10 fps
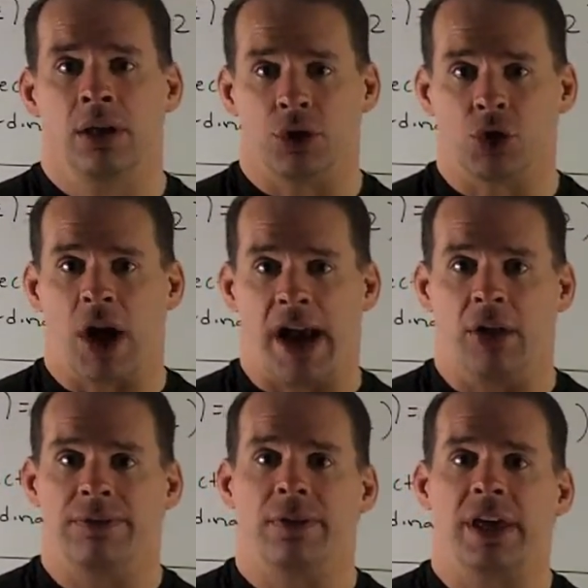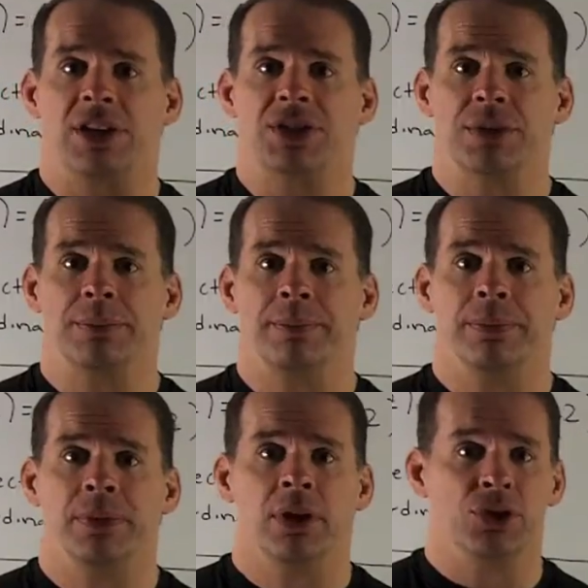The triangle for this,
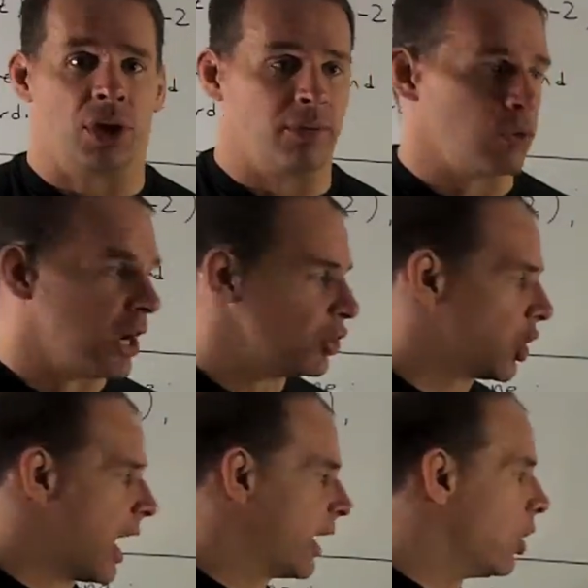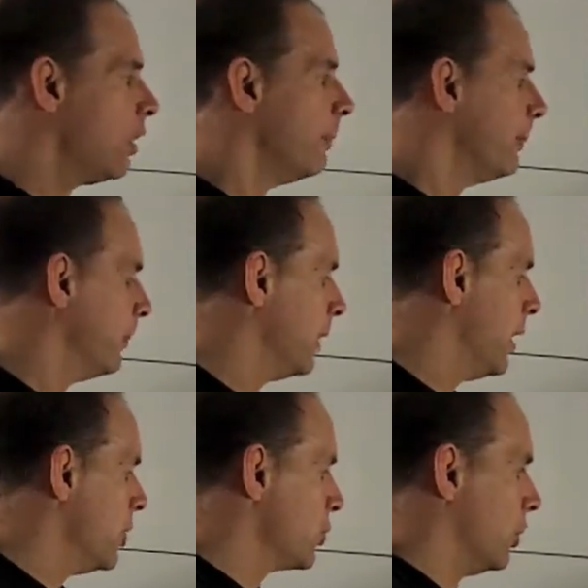so I'll have a right triangle,
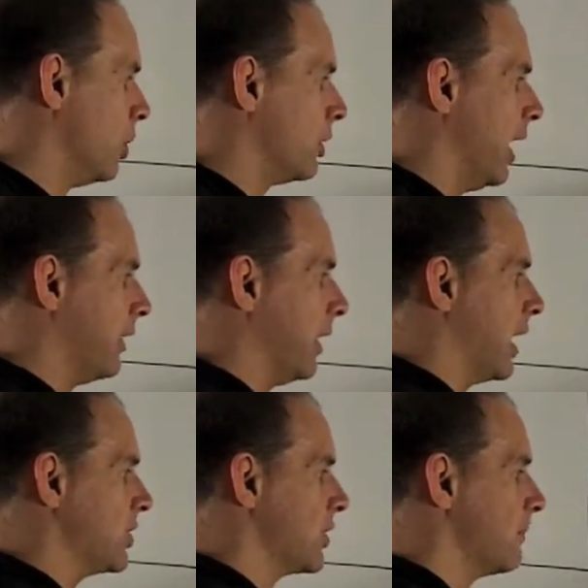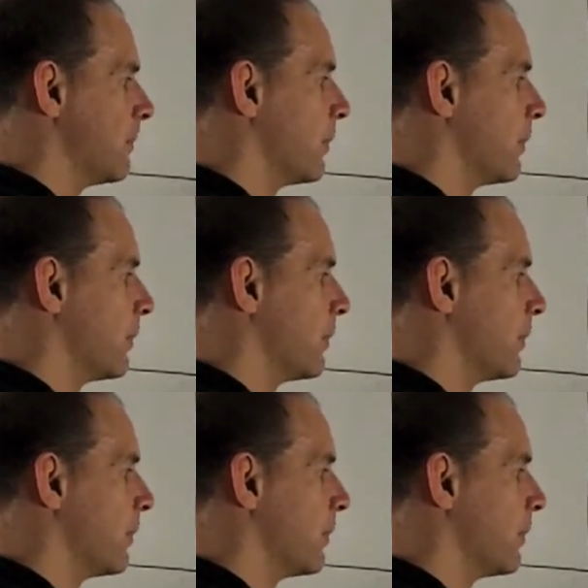it's going to look like this.